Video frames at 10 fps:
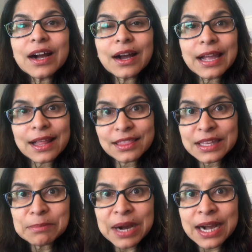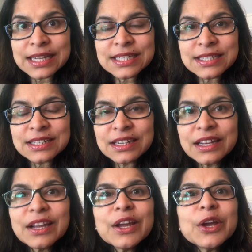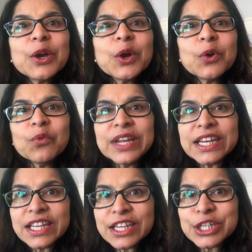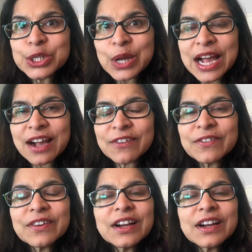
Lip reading: a healthy mind, we need to have